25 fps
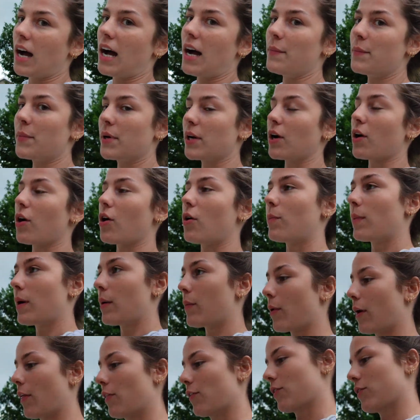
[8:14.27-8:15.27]
I'm gonna call my
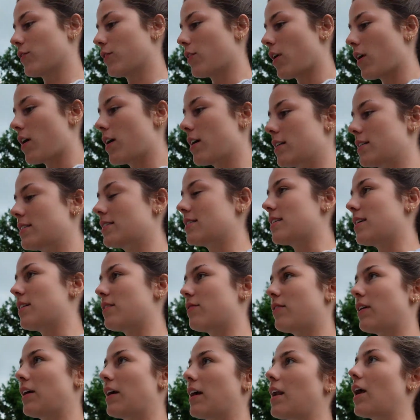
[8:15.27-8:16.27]
brother-in-law and see
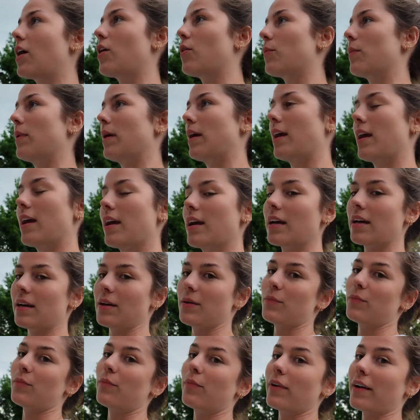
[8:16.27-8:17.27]
if he can help me
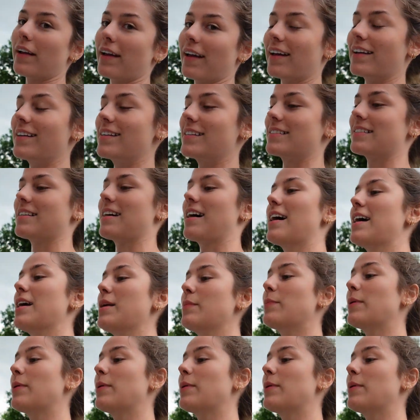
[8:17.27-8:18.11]
bring it inside